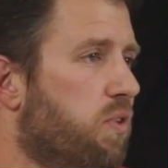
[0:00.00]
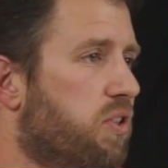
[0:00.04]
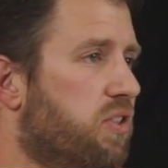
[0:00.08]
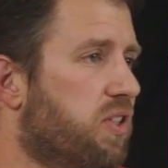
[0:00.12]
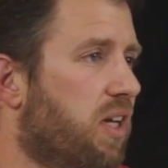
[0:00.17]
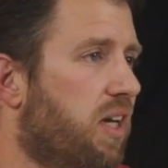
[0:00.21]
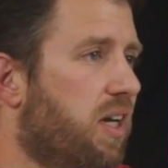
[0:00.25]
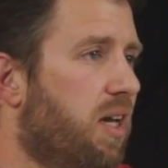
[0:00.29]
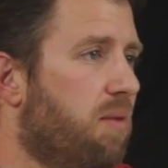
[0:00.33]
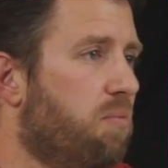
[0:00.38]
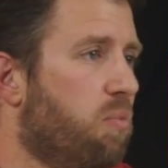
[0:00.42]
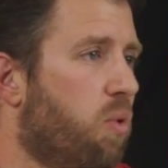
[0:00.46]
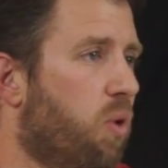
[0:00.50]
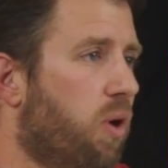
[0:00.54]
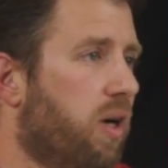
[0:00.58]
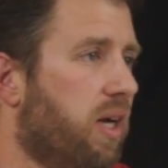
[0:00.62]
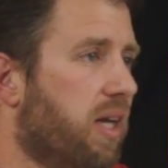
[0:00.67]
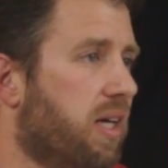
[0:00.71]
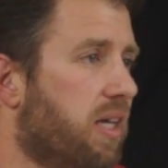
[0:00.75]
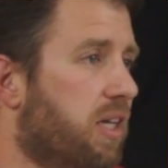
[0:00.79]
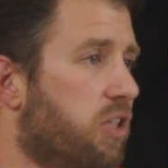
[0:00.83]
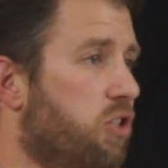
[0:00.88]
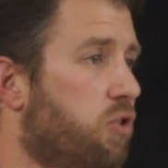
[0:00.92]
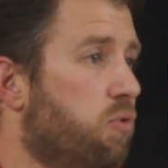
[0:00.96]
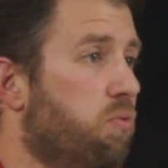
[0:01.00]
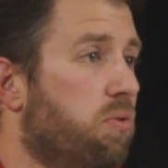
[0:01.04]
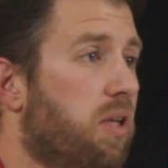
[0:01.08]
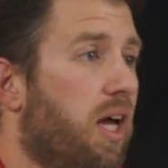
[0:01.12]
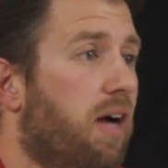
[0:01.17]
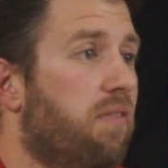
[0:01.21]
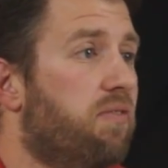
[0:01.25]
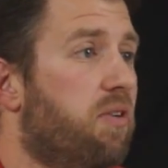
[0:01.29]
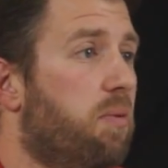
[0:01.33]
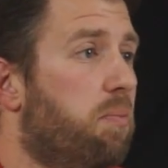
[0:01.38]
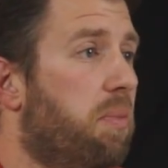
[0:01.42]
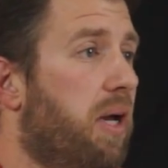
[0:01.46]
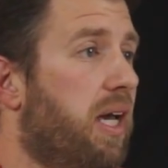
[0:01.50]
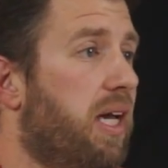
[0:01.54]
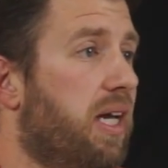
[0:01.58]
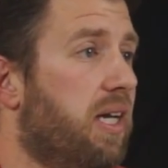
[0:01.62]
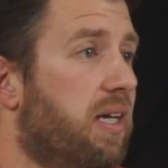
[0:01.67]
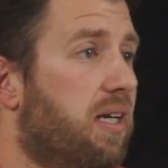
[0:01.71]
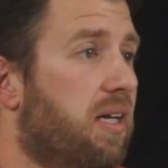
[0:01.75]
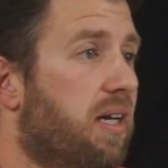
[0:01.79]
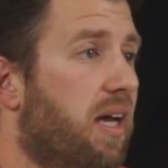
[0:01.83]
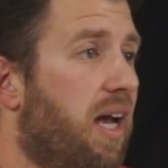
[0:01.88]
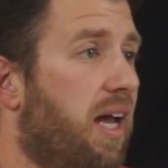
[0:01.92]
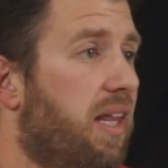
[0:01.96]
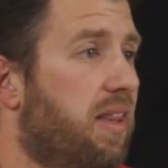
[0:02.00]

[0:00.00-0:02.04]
for Sunday morning because you love to bake.